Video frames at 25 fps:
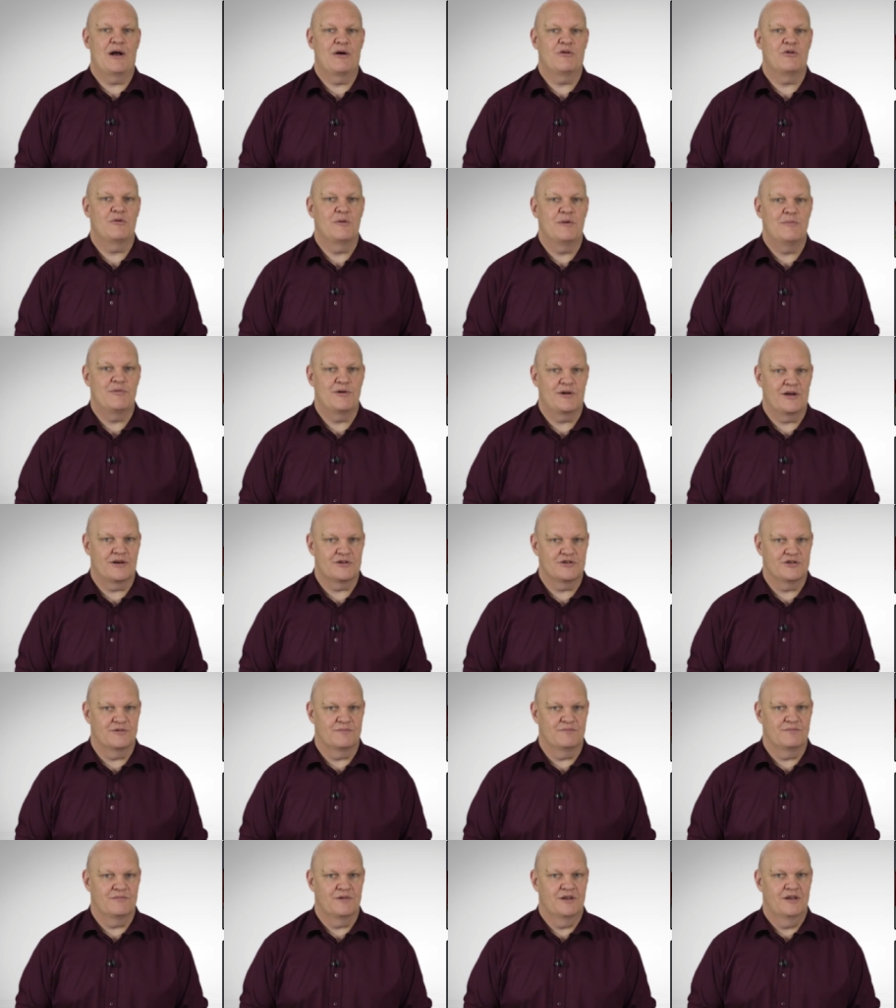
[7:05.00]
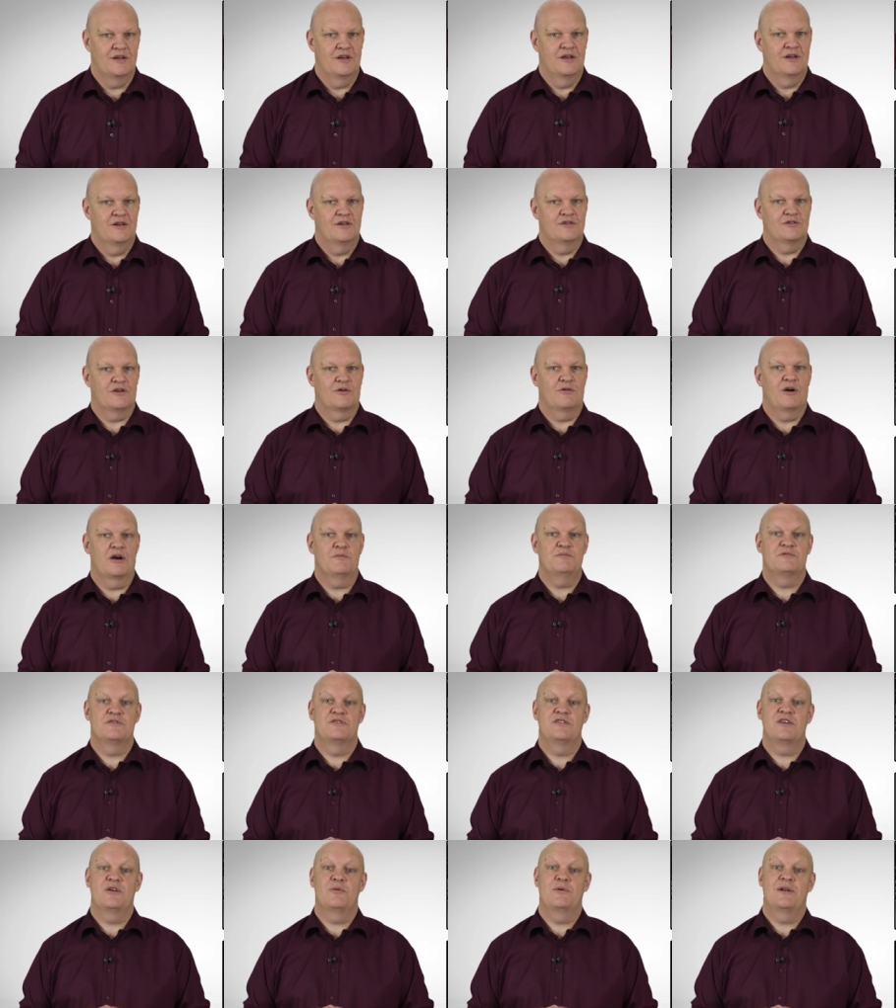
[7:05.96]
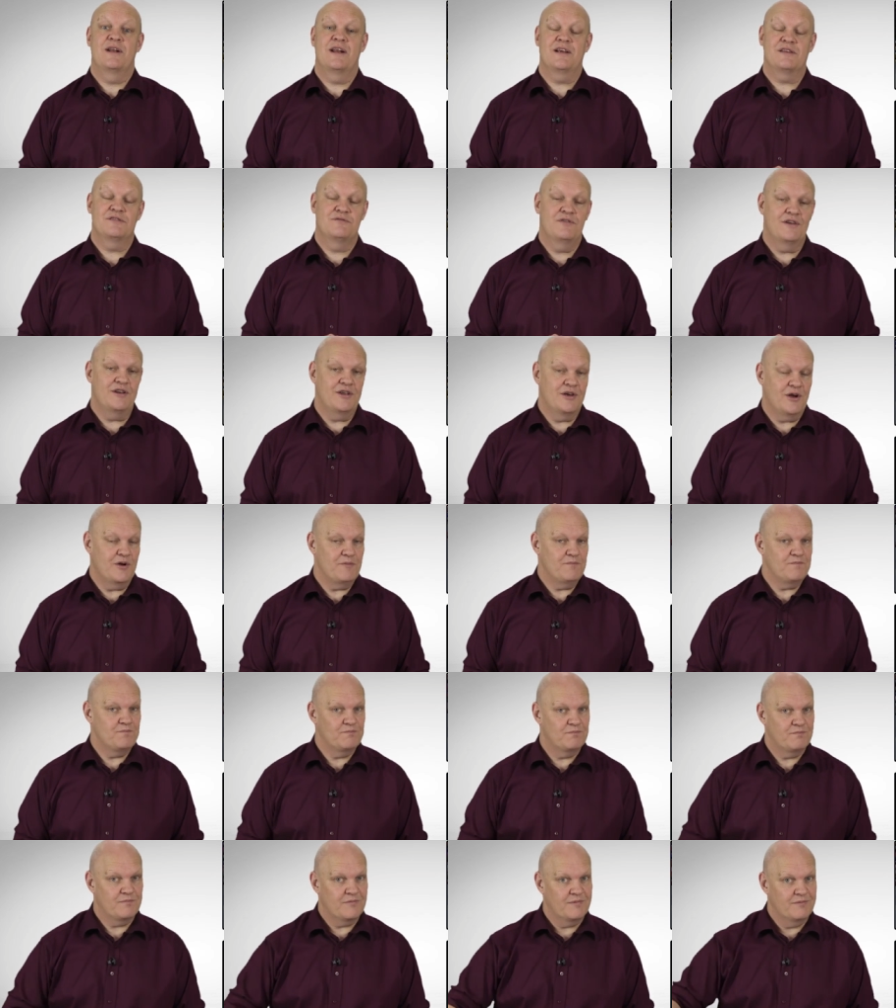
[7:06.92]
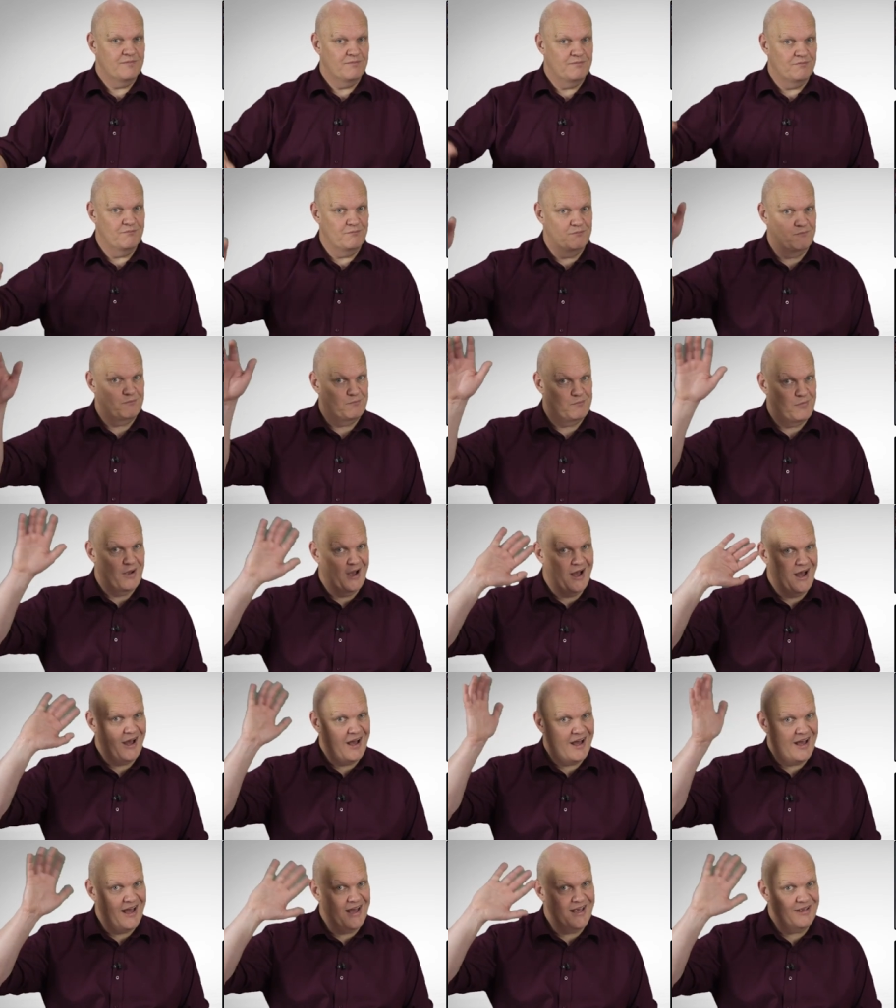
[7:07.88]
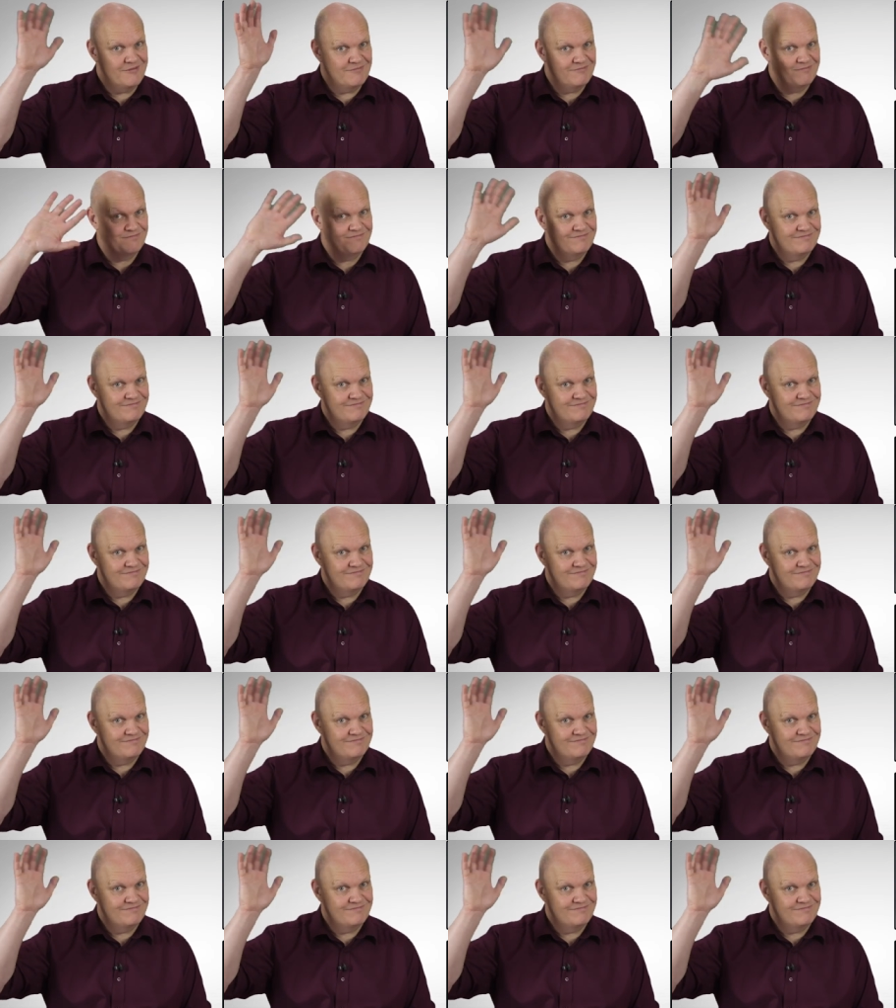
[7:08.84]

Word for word: Alchemy production. So, hope to see you in the next video. Bye.